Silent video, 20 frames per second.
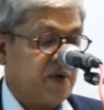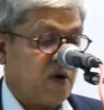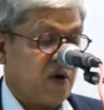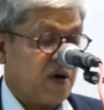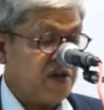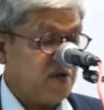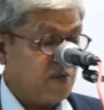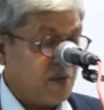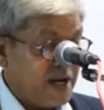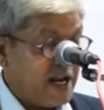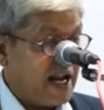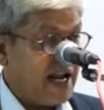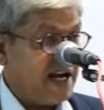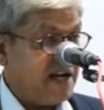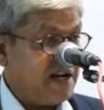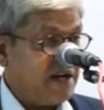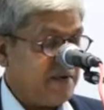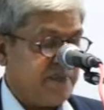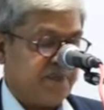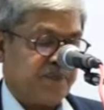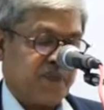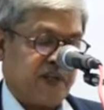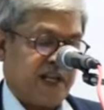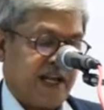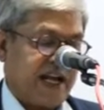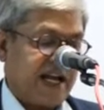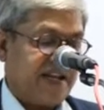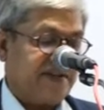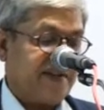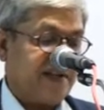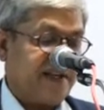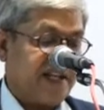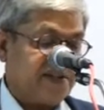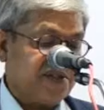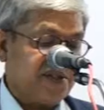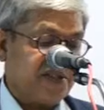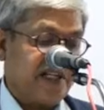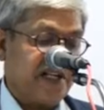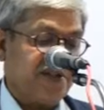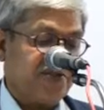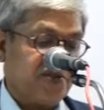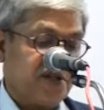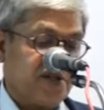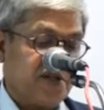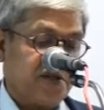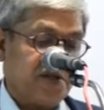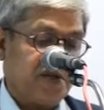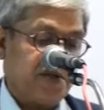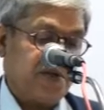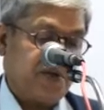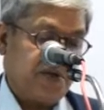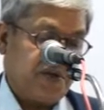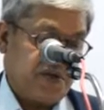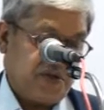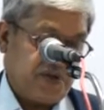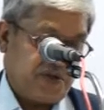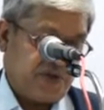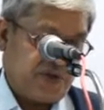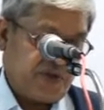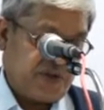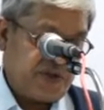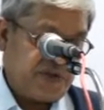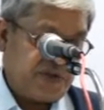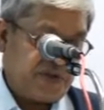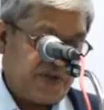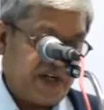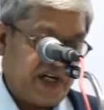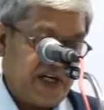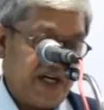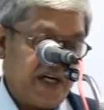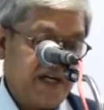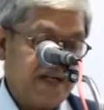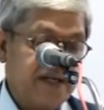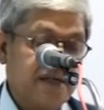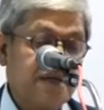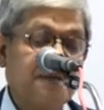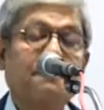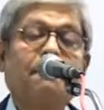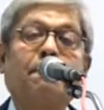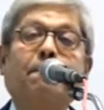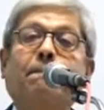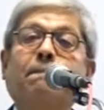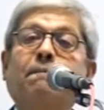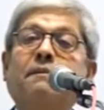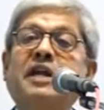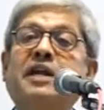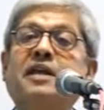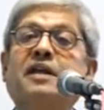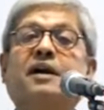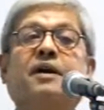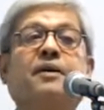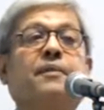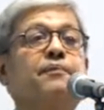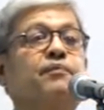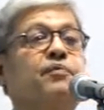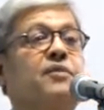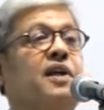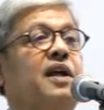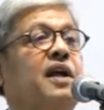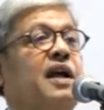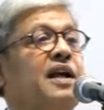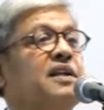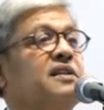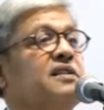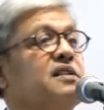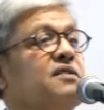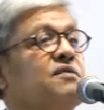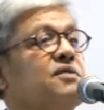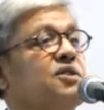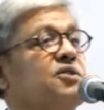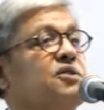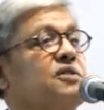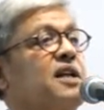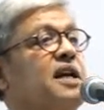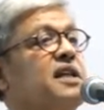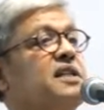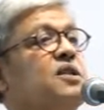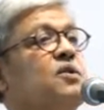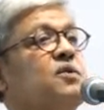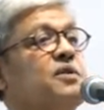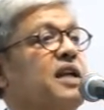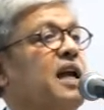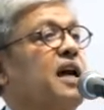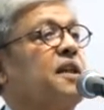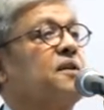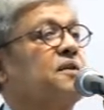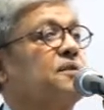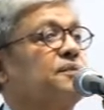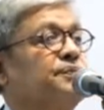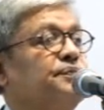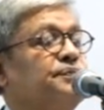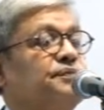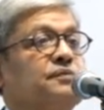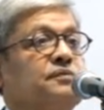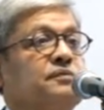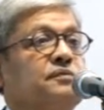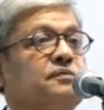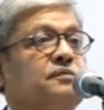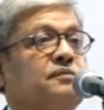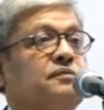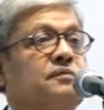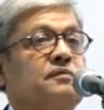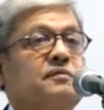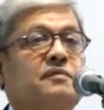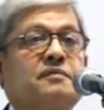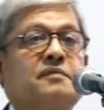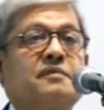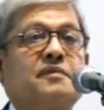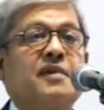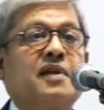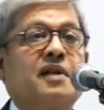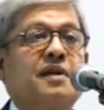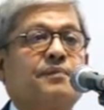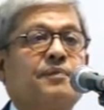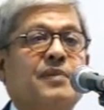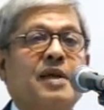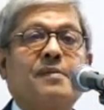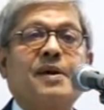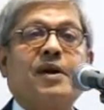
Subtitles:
on the one hand and the legislature, judiciary, media and civil society on the other. Am